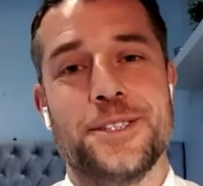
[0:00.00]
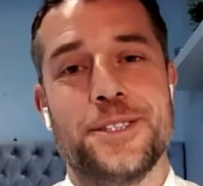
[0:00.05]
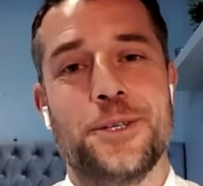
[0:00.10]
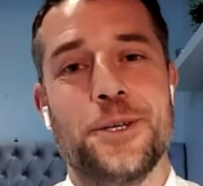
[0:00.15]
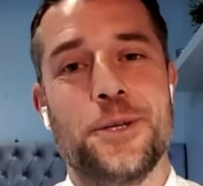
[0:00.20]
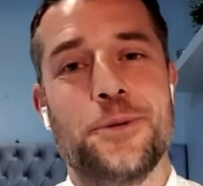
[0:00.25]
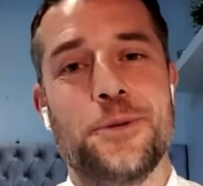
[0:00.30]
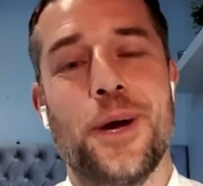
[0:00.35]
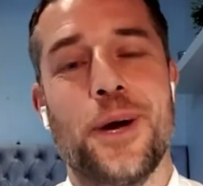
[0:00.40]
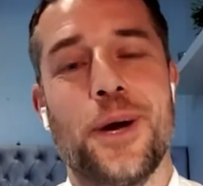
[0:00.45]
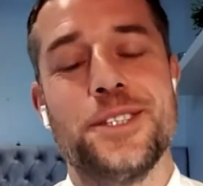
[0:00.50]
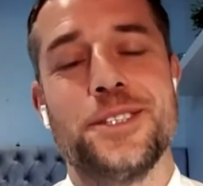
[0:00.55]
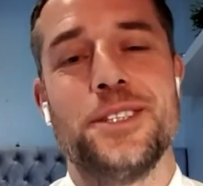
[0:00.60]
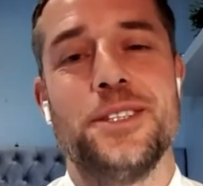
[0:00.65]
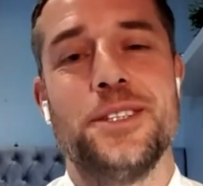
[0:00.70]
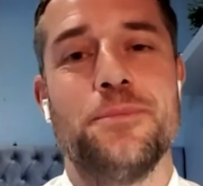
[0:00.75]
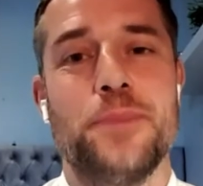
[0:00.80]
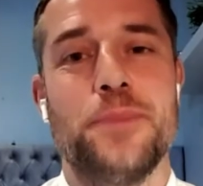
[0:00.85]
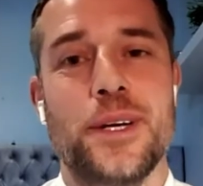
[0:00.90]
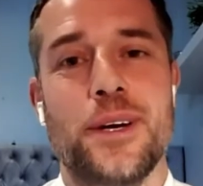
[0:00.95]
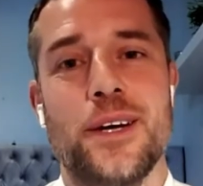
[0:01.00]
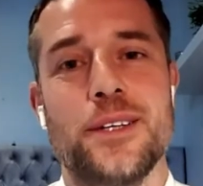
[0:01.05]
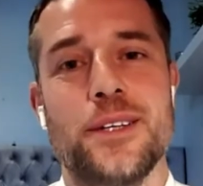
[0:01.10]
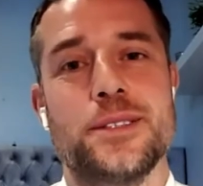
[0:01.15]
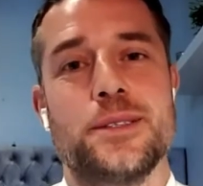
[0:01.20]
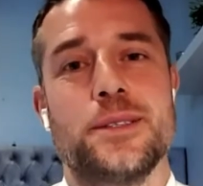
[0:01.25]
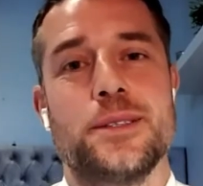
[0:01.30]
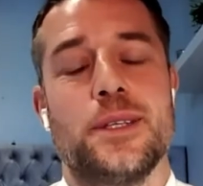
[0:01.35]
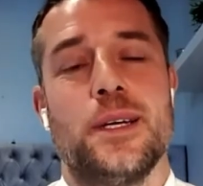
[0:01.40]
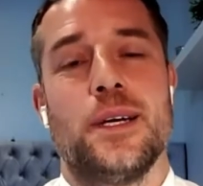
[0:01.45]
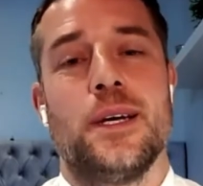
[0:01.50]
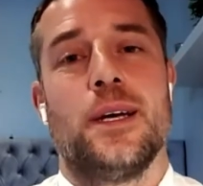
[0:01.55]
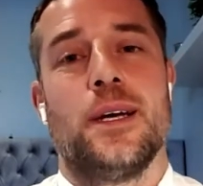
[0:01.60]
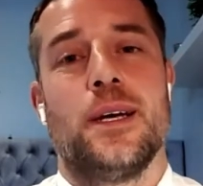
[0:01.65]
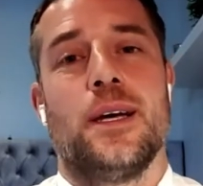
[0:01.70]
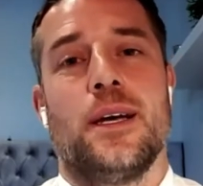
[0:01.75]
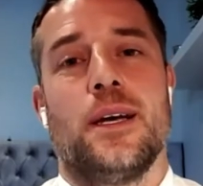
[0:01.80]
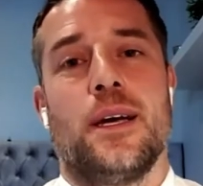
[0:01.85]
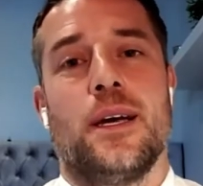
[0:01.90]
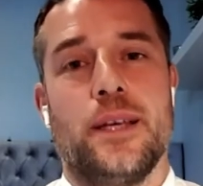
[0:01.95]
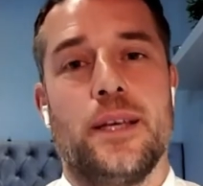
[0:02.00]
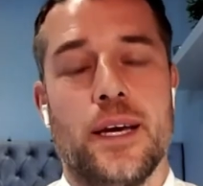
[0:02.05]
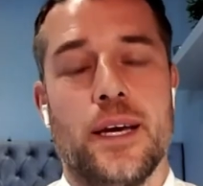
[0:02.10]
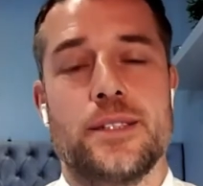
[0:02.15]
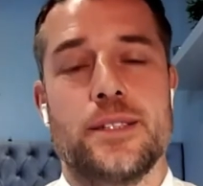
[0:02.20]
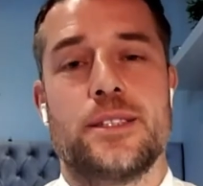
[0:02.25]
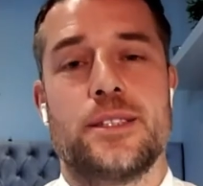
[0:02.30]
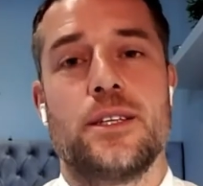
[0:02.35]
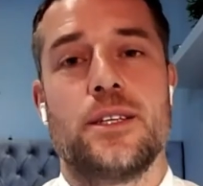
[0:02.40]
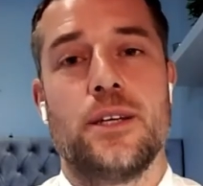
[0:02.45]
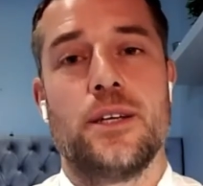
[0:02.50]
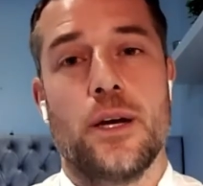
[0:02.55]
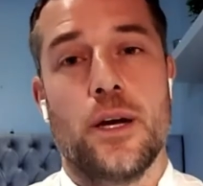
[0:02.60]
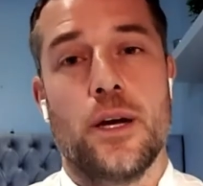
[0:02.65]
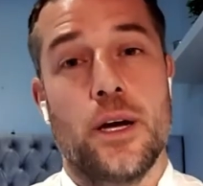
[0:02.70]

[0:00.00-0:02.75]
That's a good question, because, yes,